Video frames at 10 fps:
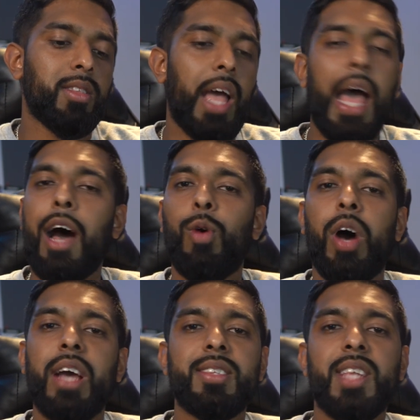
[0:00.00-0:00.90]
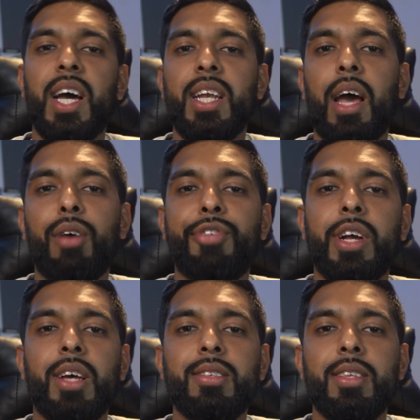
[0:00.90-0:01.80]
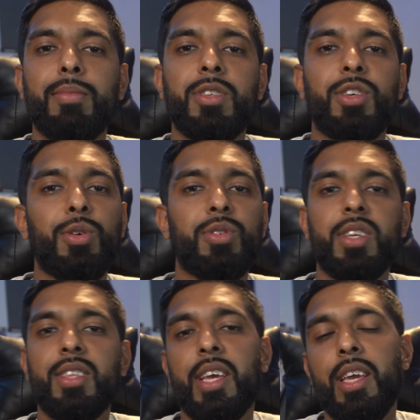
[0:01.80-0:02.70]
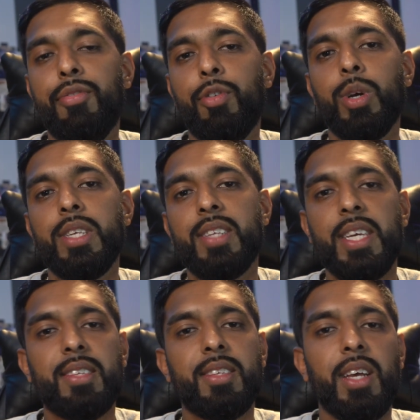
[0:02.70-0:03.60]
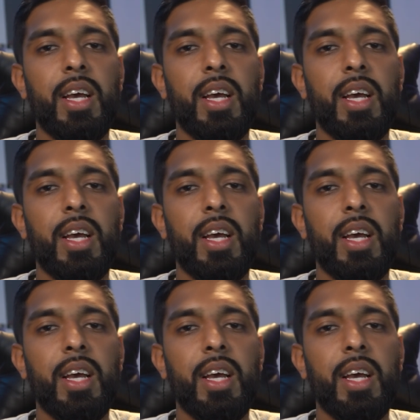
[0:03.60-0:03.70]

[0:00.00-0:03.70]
how I started Alpha Customs using the E46.